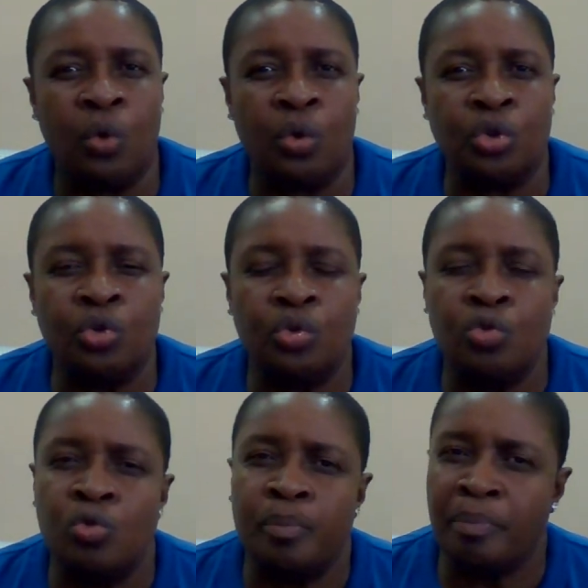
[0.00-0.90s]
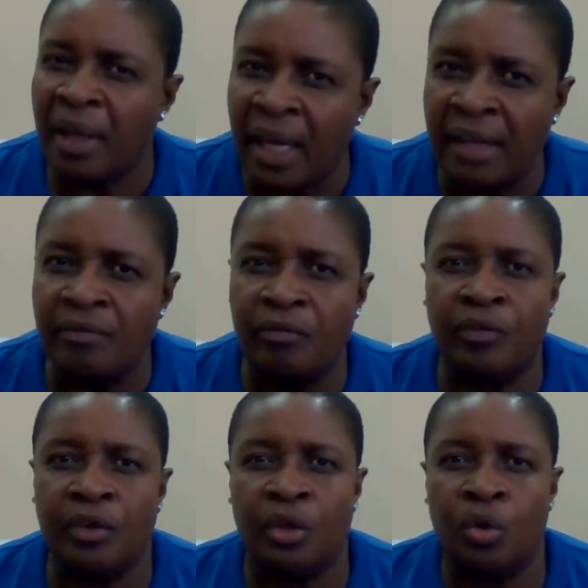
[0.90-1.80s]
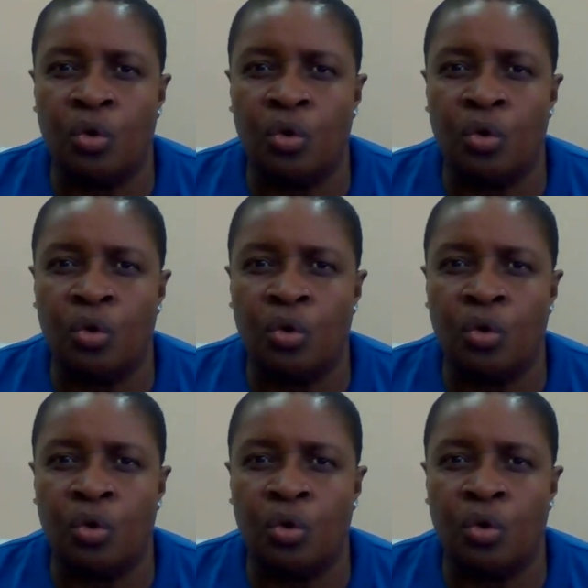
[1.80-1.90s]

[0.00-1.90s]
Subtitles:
or too painful,